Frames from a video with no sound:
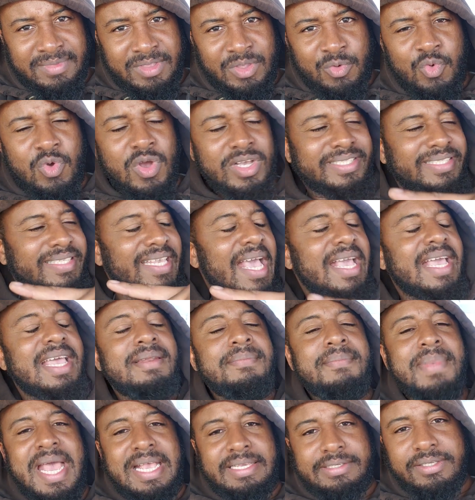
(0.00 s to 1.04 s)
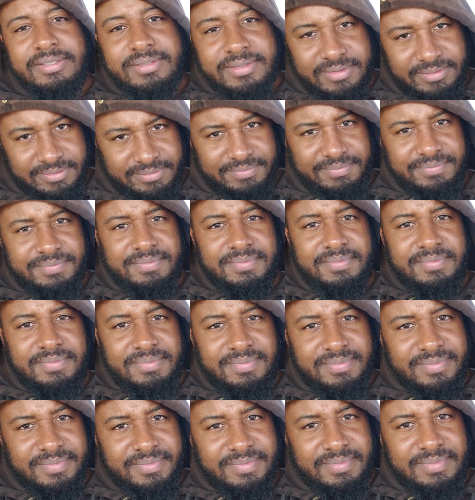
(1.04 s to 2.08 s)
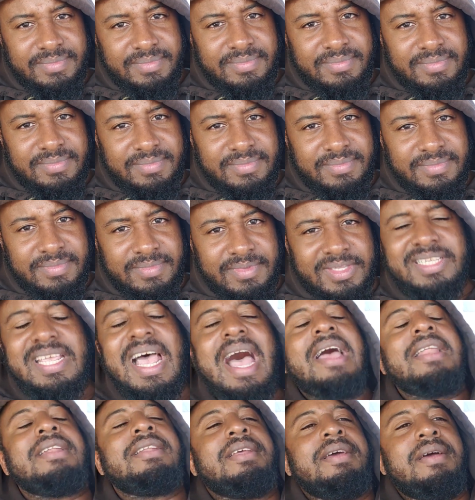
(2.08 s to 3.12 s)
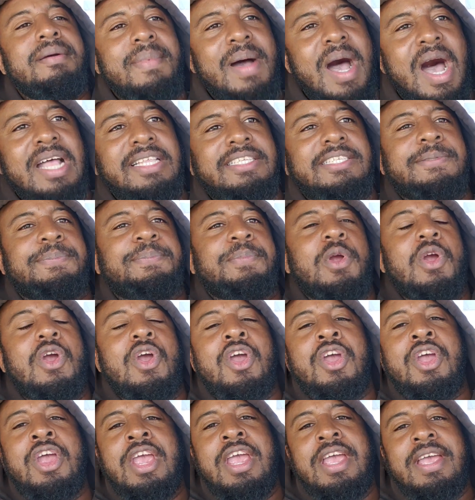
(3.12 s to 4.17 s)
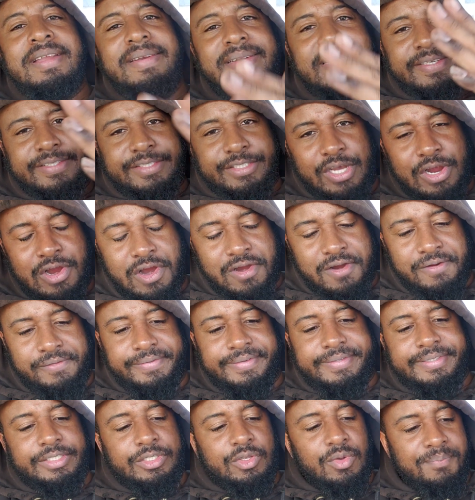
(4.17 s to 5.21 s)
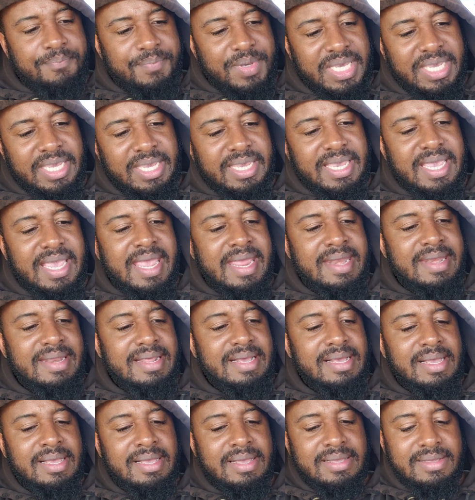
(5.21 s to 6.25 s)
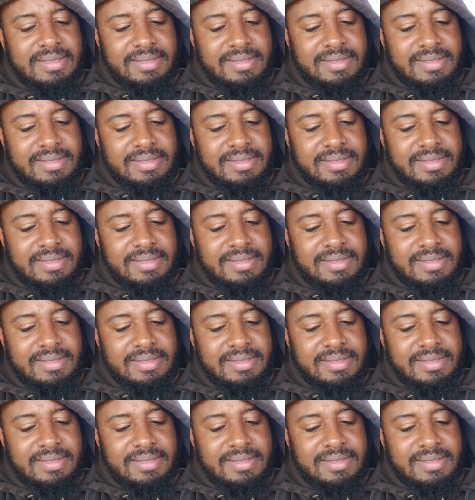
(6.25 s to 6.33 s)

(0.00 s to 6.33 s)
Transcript: Who second best? Tottenham Hotspur deserves to be in the